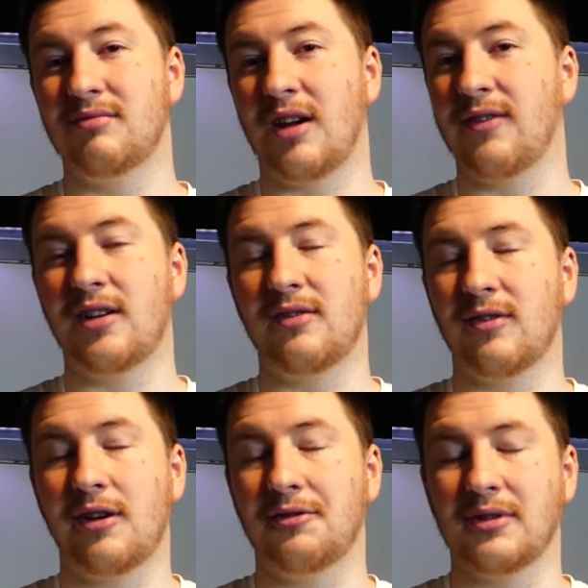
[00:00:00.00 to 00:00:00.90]
I find it
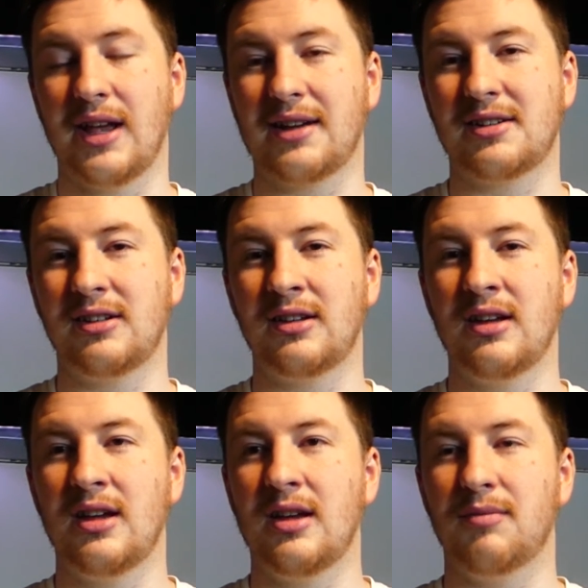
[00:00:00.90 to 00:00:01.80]
very relaxing,
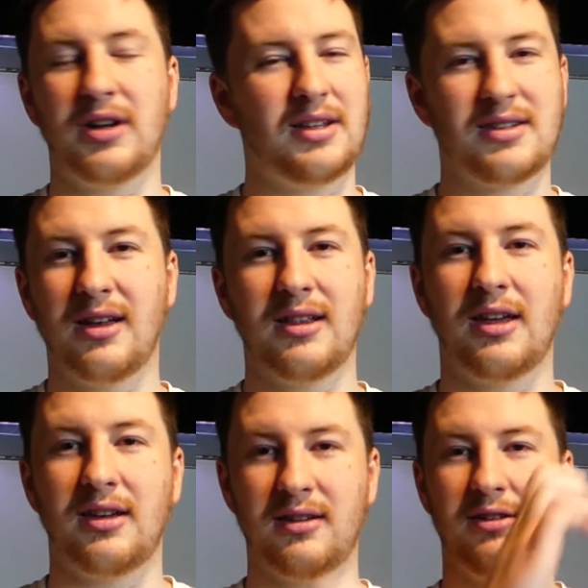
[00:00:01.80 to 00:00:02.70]
but it's not
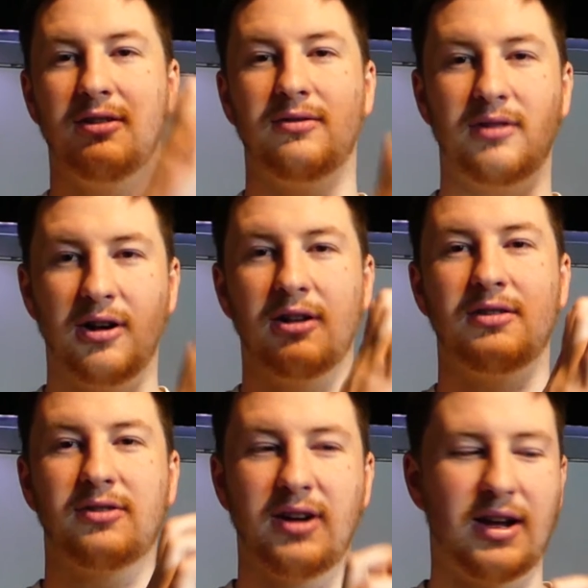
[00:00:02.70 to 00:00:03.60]
like, you know, hard
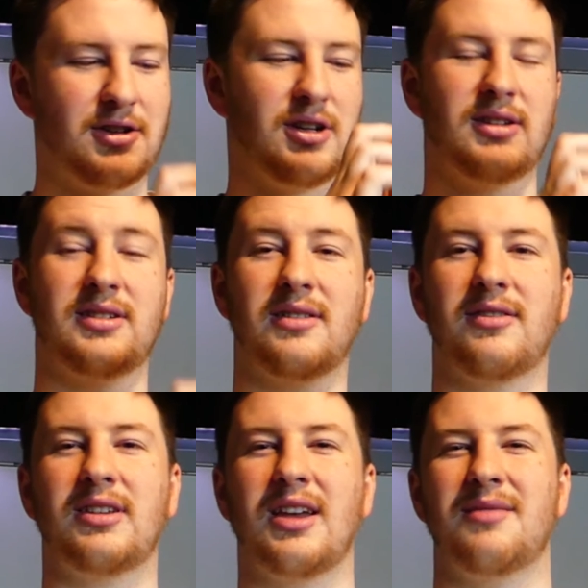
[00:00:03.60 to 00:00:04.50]
scratching and stuff
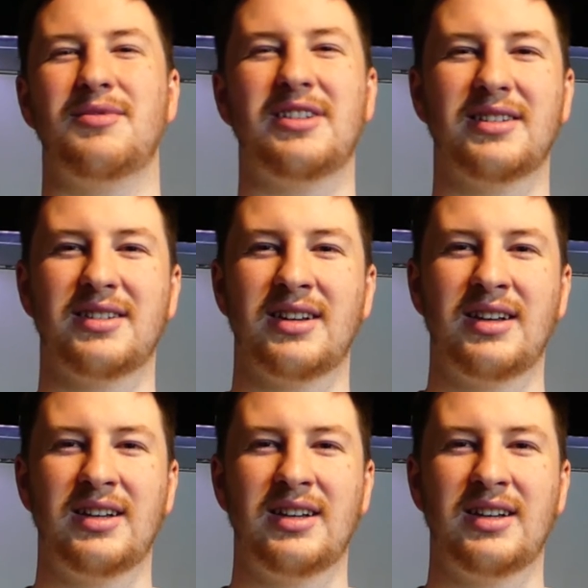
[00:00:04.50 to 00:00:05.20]
like that, because